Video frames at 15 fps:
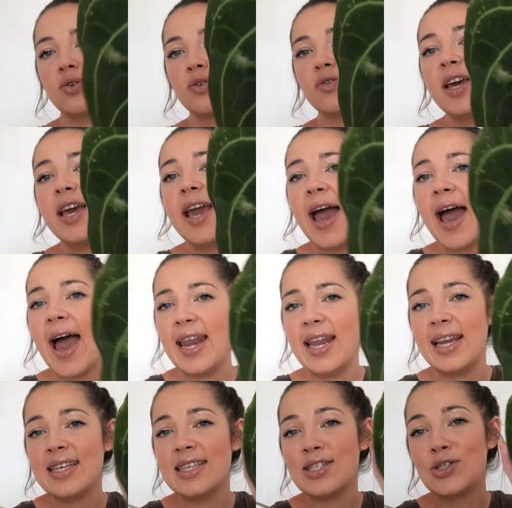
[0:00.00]
off, and
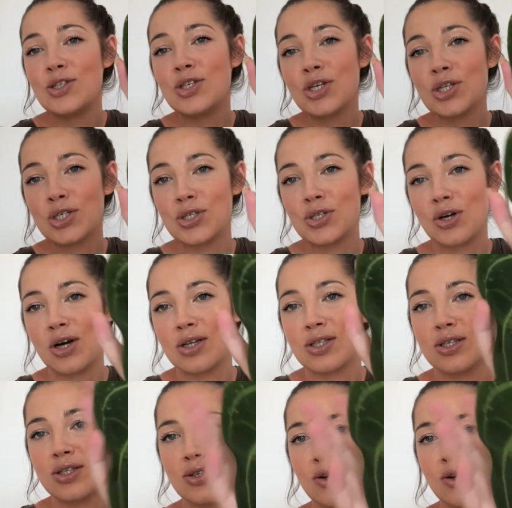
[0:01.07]
it has just started to